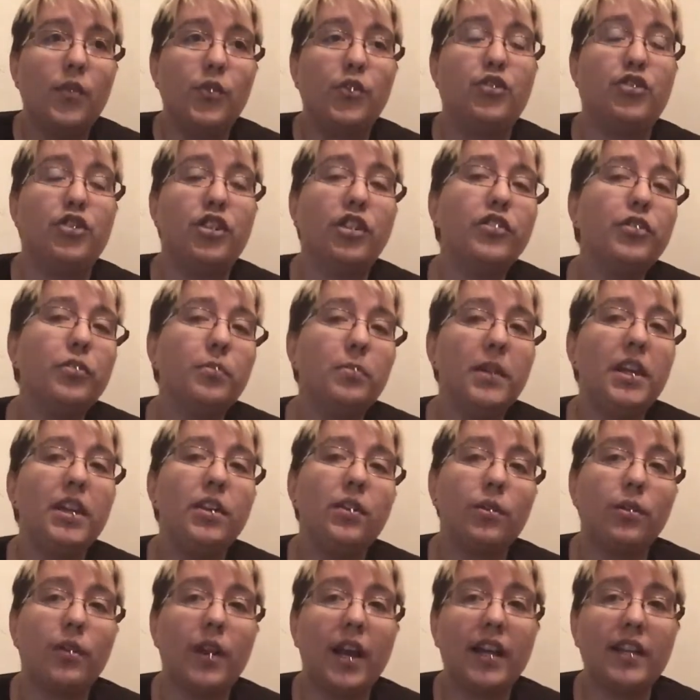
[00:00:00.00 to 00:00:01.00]
gender me
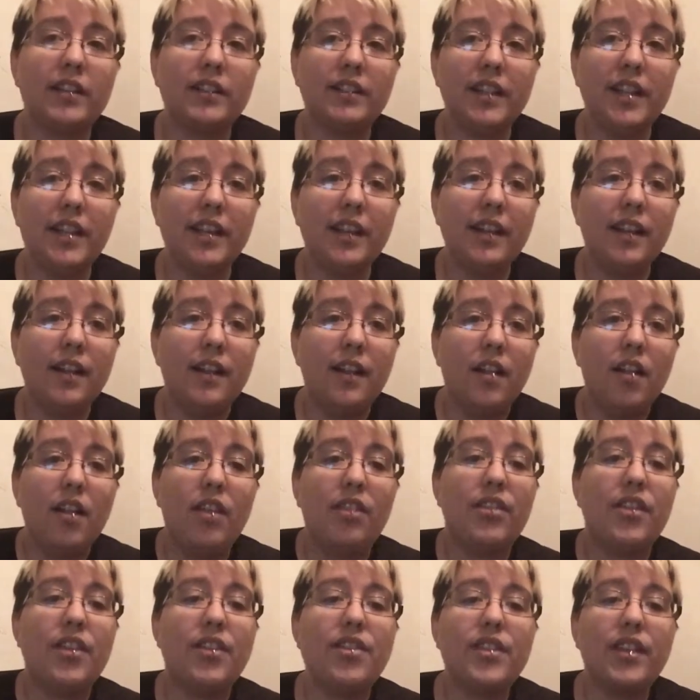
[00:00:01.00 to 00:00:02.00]
correctly
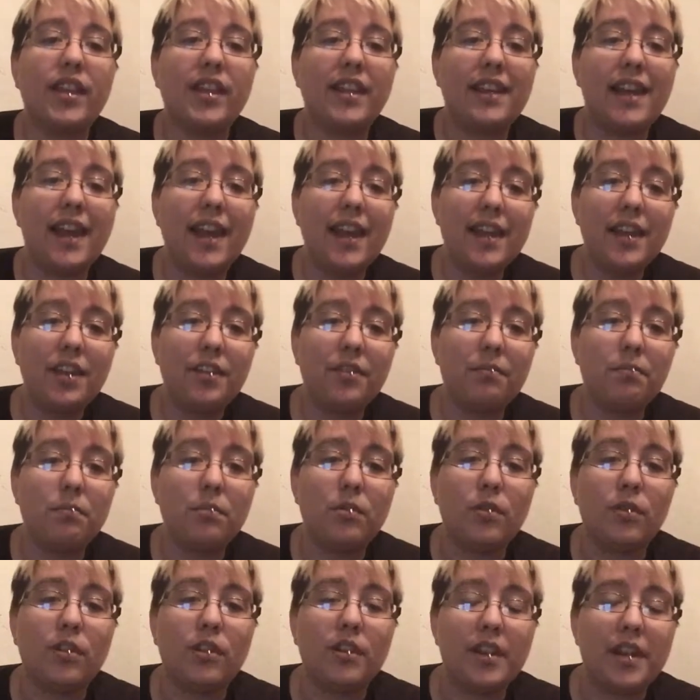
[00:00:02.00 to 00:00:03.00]
than the gay
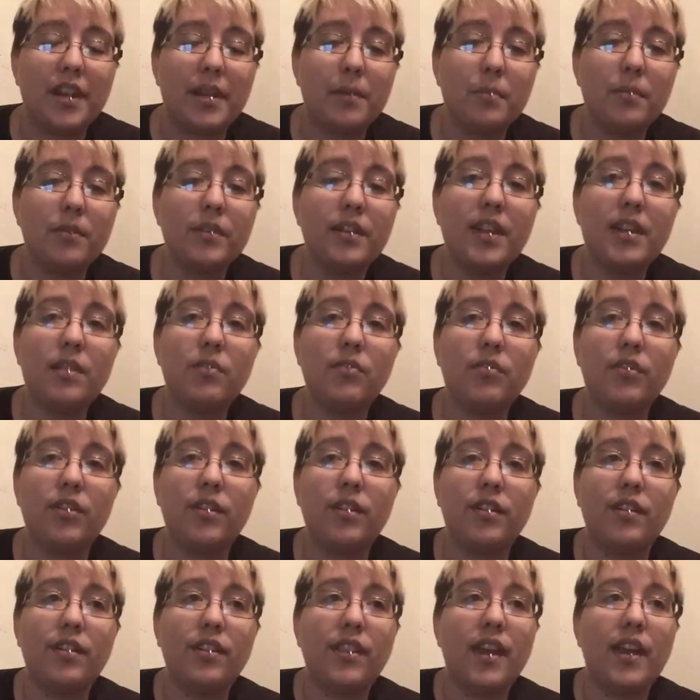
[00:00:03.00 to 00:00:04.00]
community
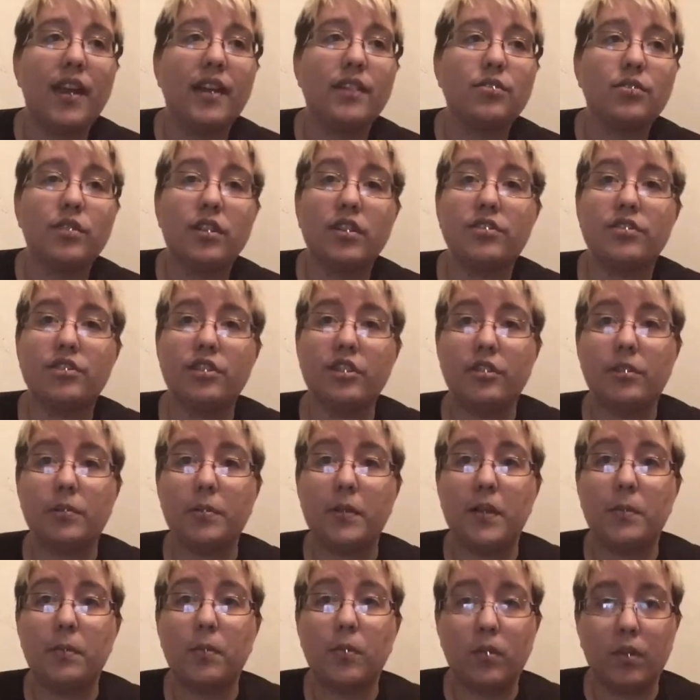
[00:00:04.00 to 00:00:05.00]
believing that transgender
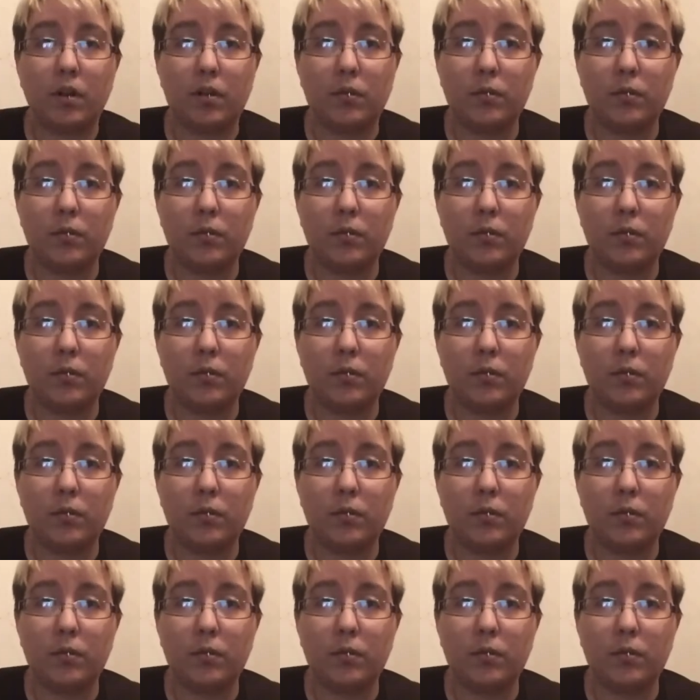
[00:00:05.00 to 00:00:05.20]
people are